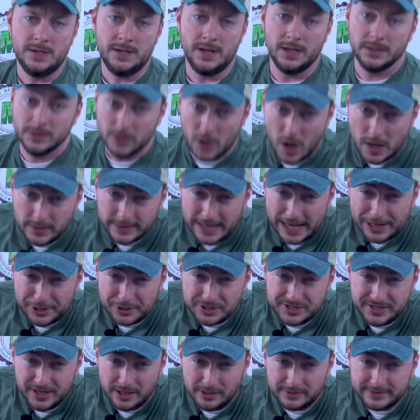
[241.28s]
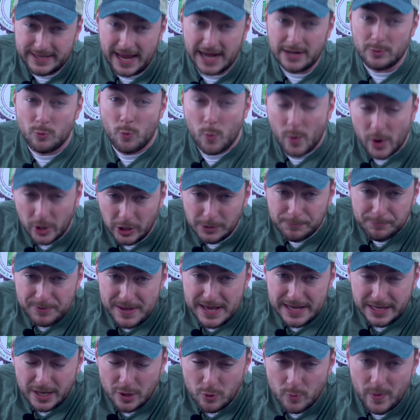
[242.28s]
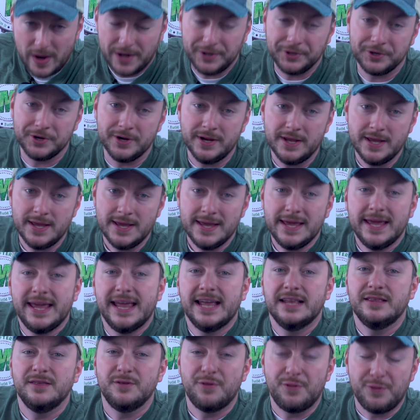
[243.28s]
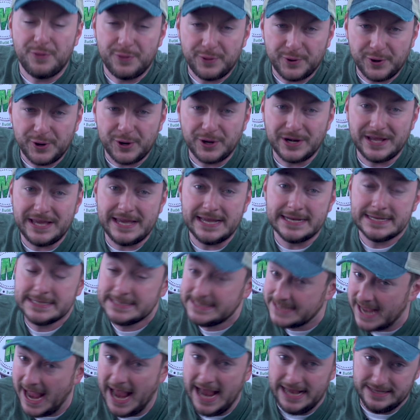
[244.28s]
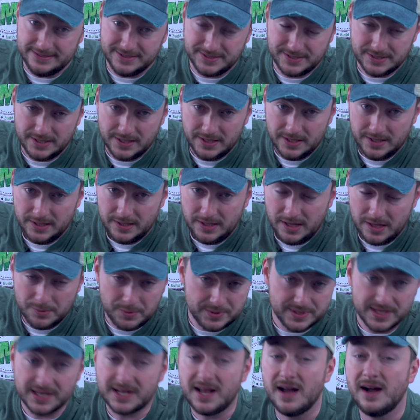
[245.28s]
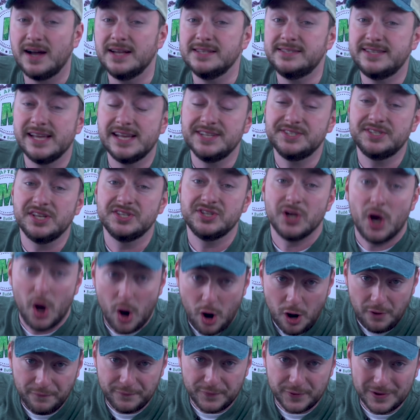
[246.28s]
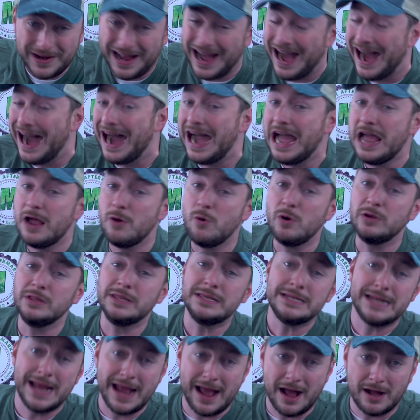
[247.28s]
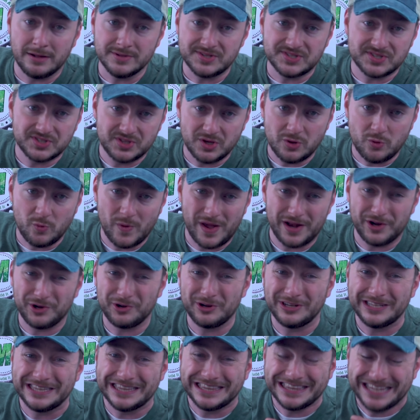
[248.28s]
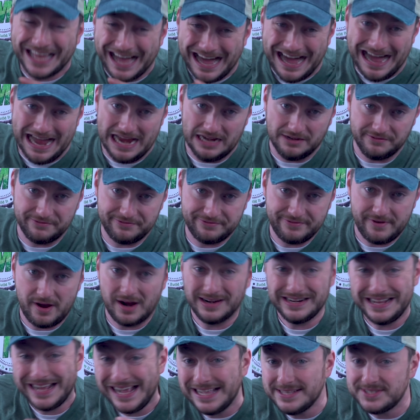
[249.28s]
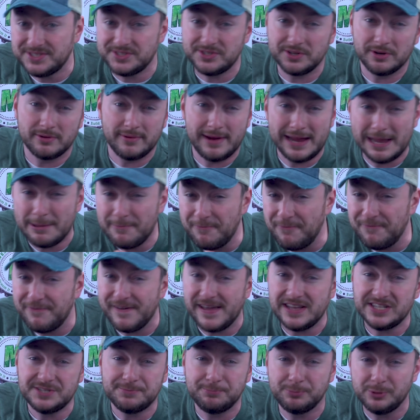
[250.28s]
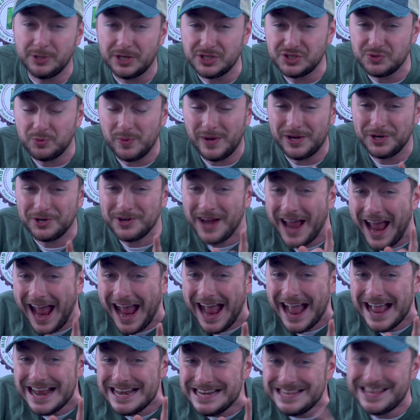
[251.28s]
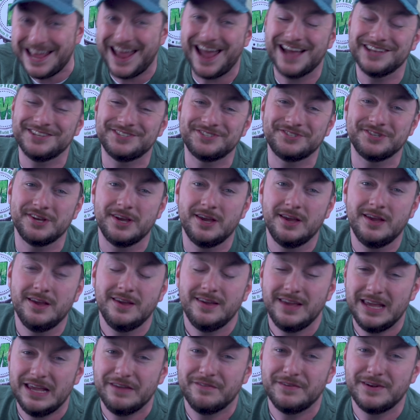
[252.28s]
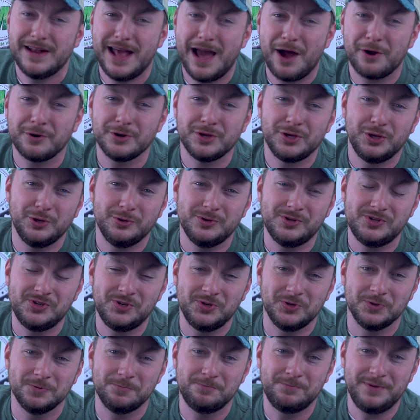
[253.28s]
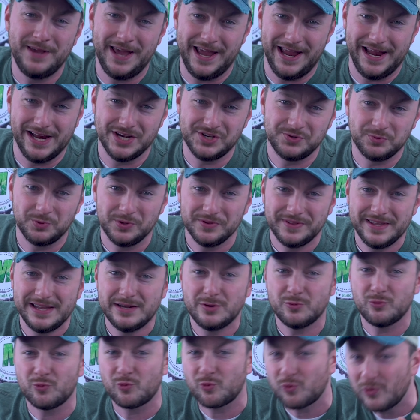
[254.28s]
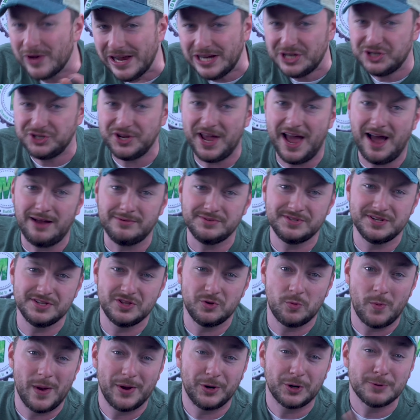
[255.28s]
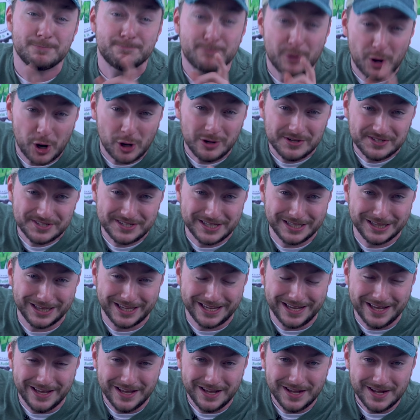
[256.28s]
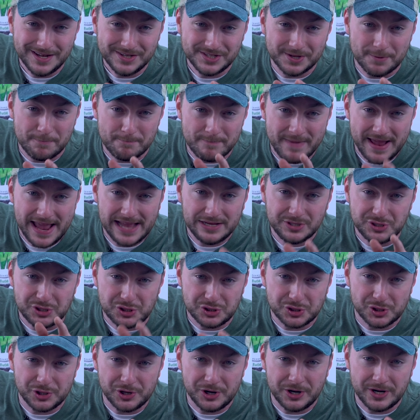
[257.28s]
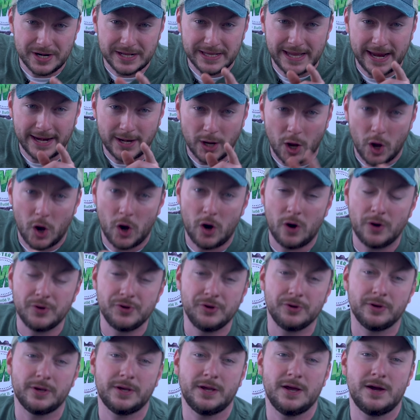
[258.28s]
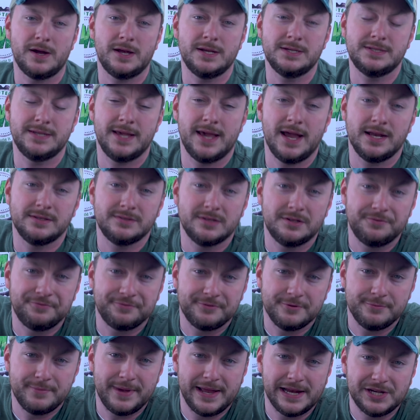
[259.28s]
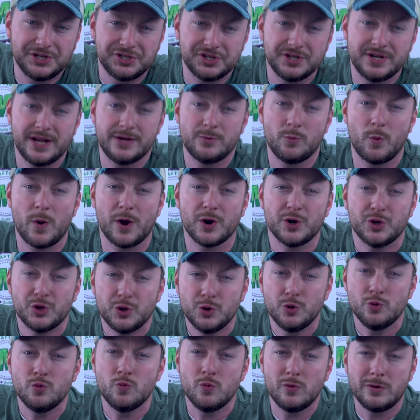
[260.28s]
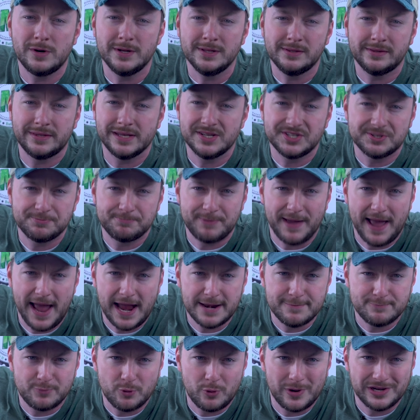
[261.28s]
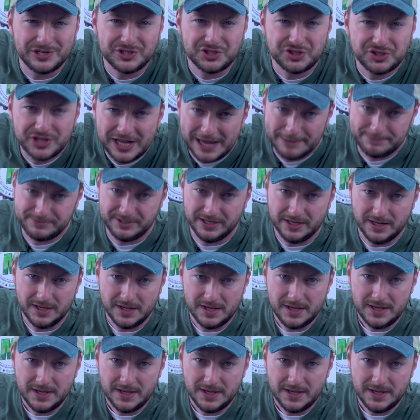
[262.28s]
Elongator Tailgate will pick a winner in 30 days. And when the contest is over, I will announce the winner live on Instagram, Facebook, Twitter, and yes, even our YouTube page. We'll then reach out to the winner personally to make sure to get all your contact information and where you want this bad boy shipped.